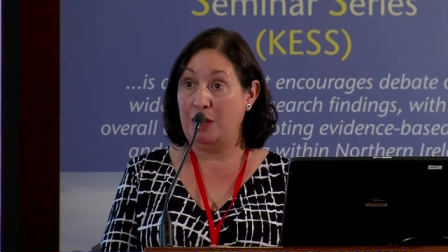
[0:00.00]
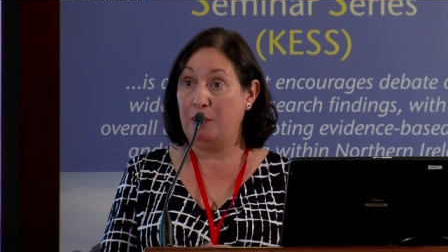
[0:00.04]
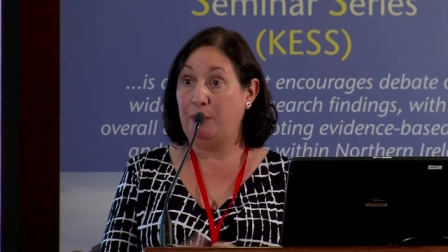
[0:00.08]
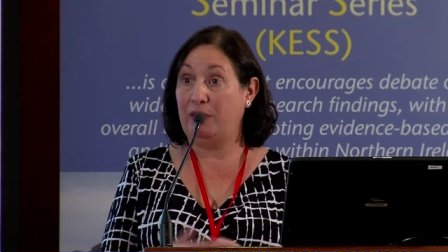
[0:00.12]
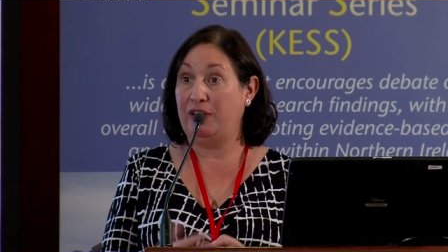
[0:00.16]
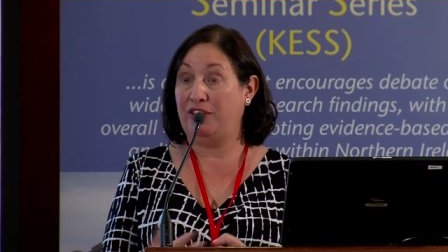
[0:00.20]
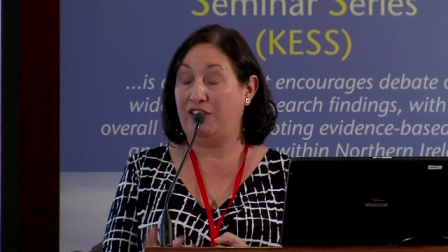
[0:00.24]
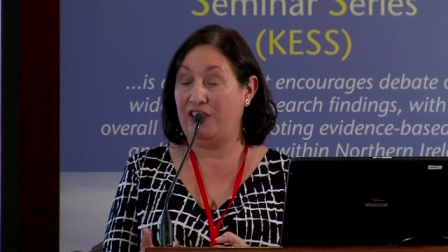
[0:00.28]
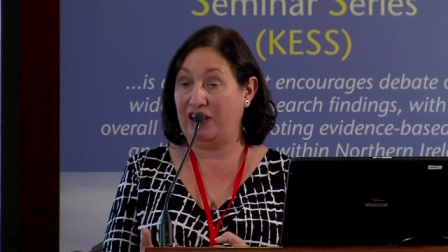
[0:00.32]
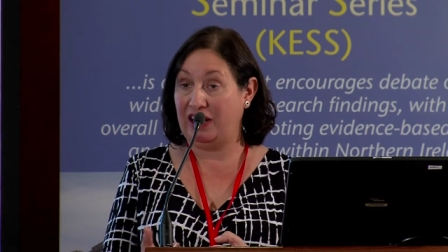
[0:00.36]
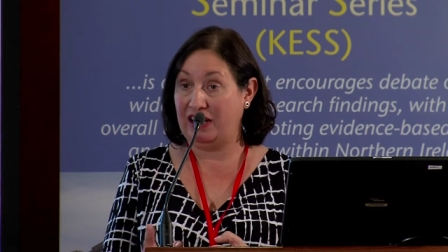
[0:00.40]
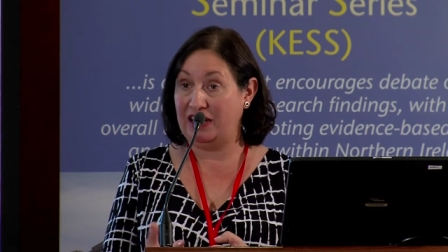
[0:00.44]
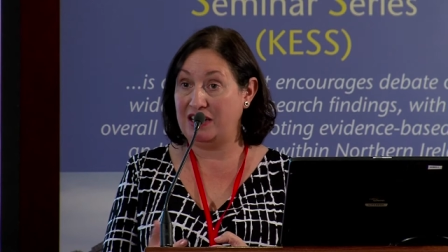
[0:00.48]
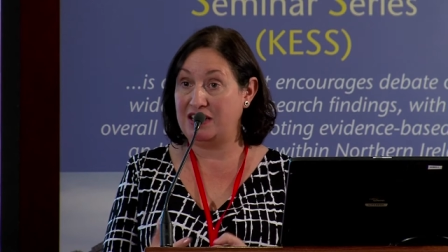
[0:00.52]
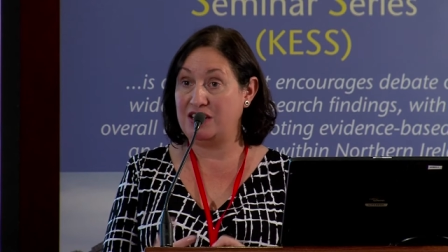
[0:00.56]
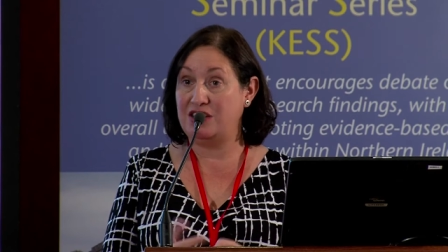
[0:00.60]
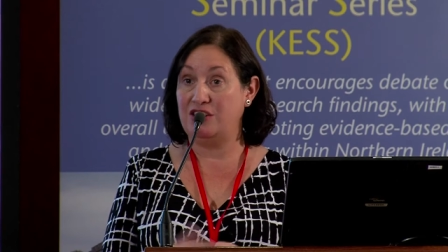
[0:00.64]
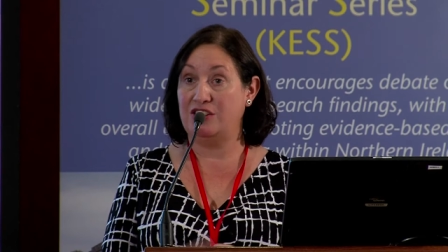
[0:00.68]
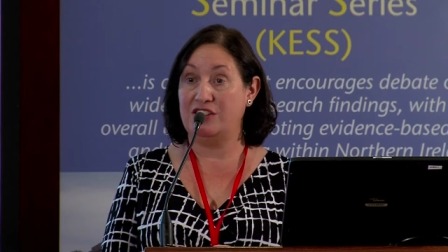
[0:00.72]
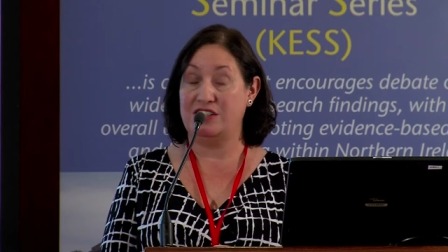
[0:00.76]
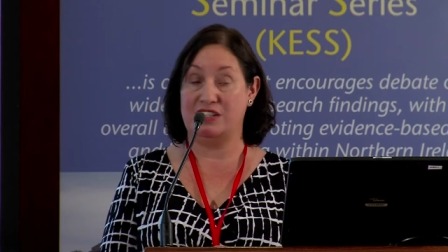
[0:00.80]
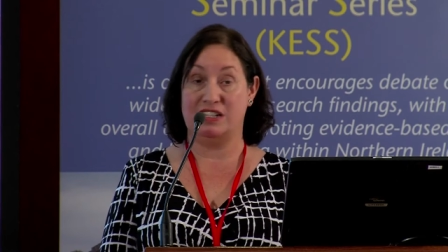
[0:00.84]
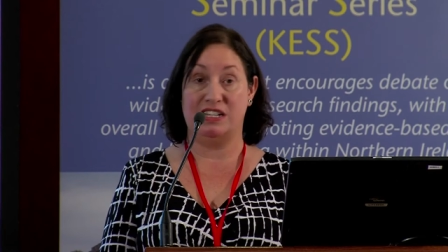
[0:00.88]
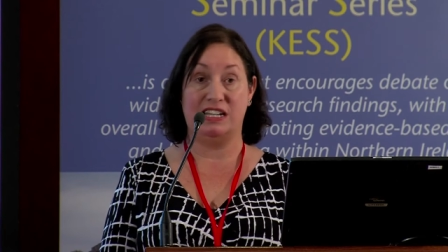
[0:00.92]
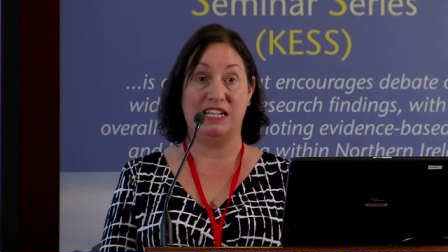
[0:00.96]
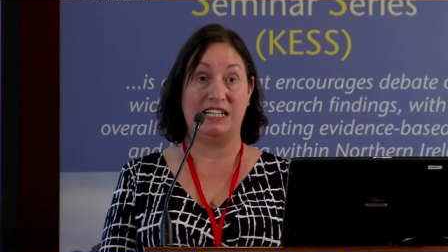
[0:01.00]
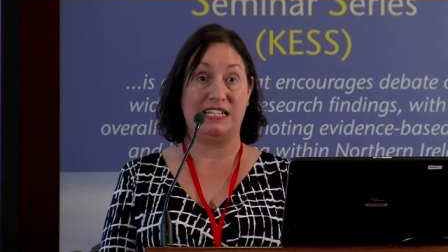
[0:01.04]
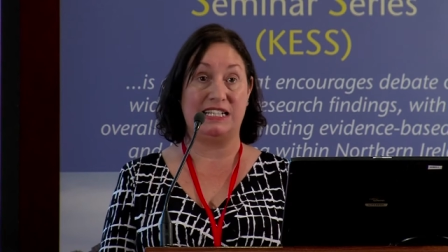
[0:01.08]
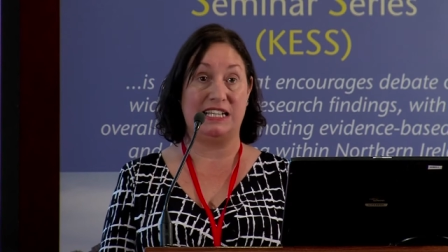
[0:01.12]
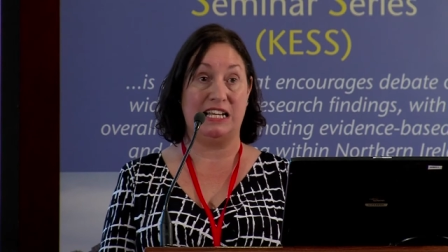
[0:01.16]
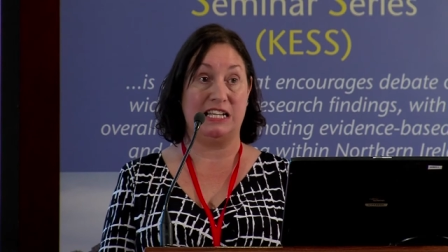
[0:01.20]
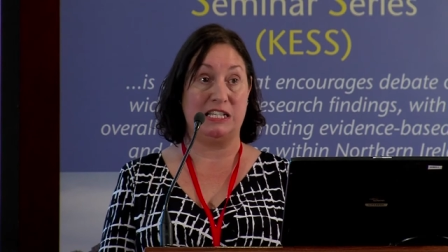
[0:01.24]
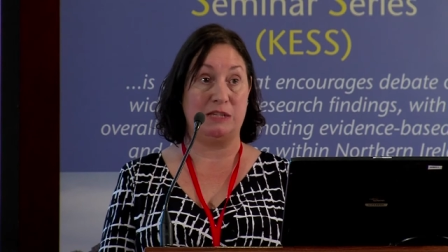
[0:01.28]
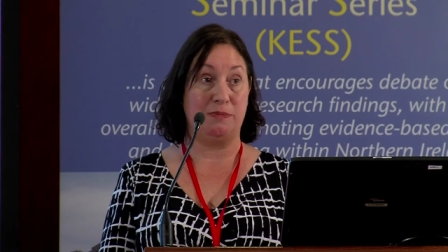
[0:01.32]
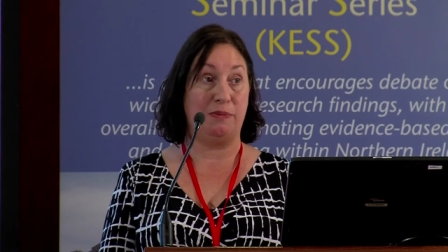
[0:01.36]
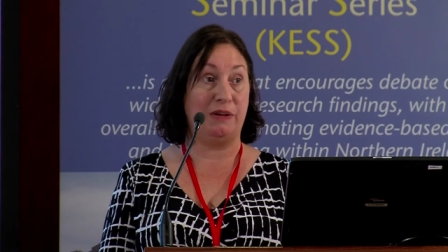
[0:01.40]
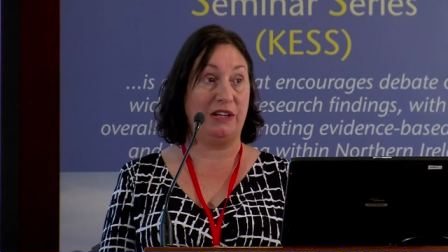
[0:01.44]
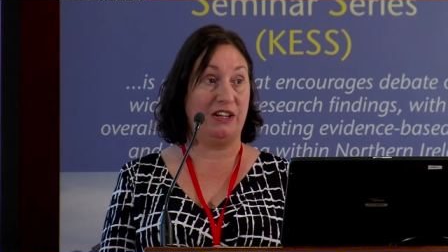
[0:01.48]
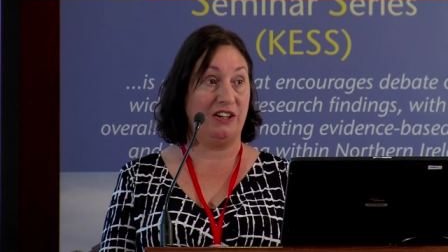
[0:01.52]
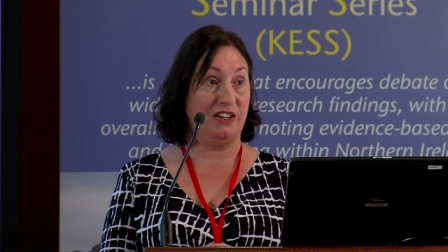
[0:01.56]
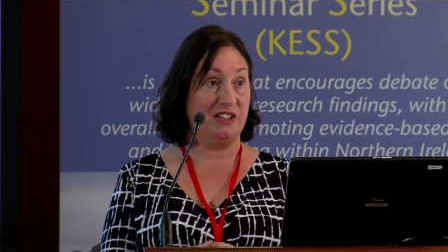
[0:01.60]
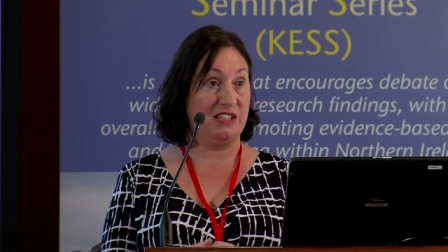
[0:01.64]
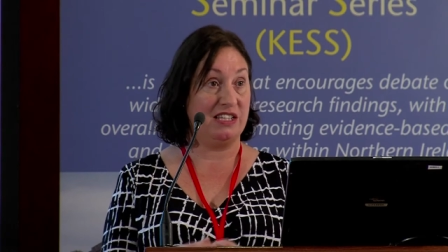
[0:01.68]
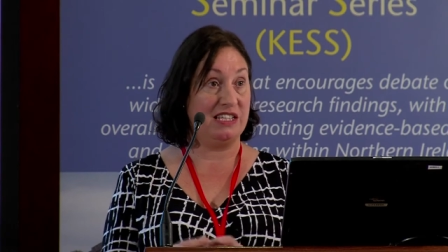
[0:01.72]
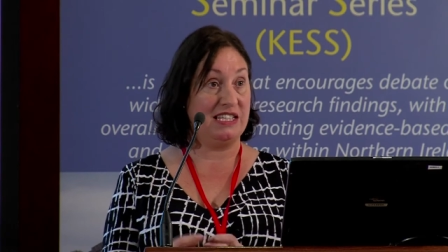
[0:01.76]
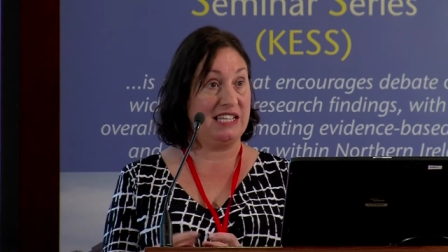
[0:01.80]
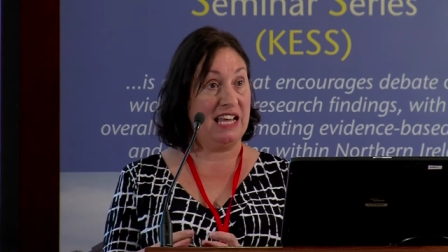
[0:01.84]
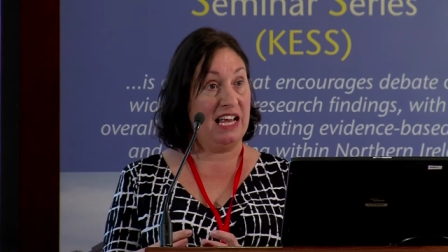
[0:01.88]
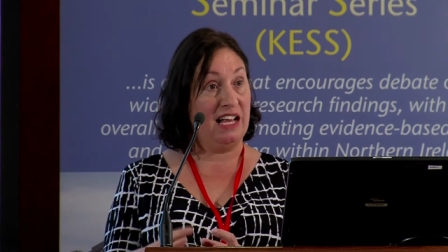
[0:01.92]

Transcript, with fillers: We think it doesn't exist because it's